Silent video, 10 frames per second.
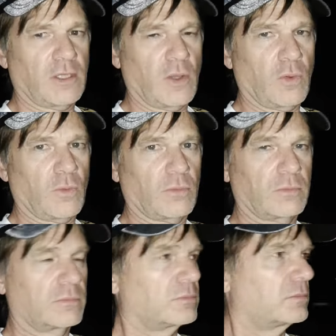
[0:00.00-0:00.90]
you.
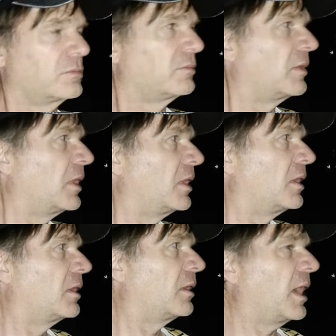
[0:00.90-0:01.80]

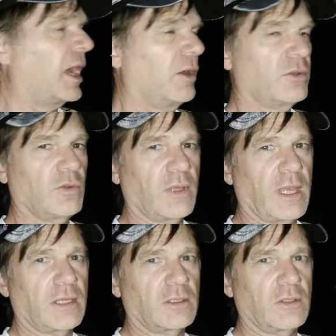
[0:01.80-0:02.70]
How do you
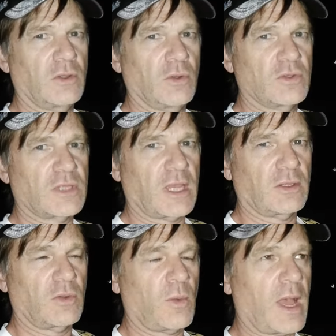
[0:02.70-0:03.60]
get news
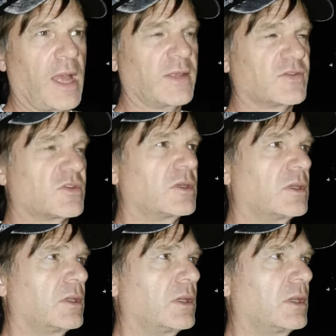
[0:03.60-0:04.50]
otherwise?
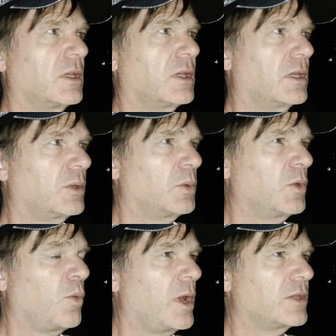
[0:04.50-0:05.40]
We
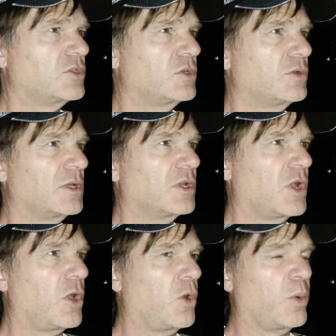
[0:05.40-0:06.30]
want you to
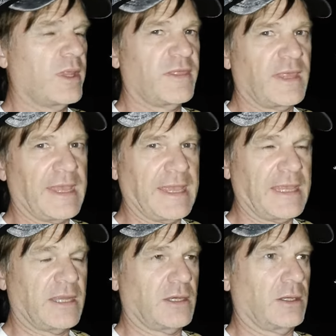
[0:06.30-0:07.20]
go
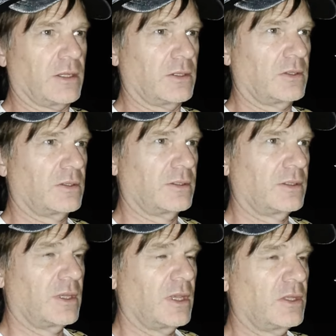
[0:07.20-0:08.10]
within.
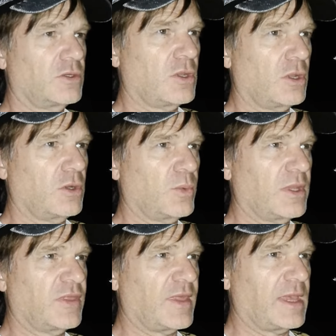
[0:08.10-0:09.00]
Turn
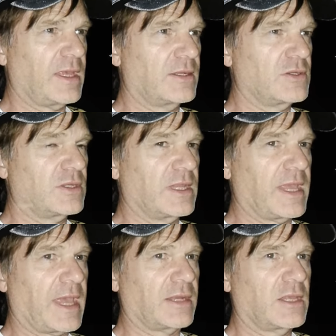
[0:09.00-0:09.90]
within to
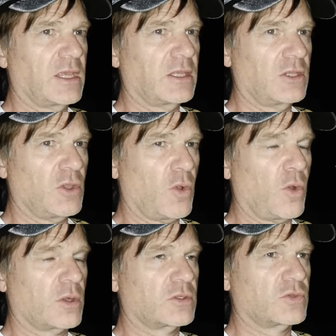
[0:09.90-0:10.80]
get
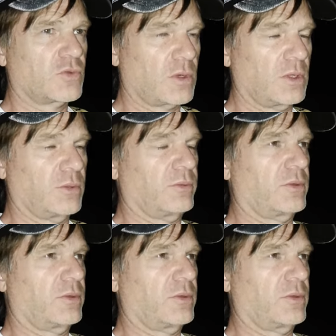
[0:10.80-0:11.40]
your truth.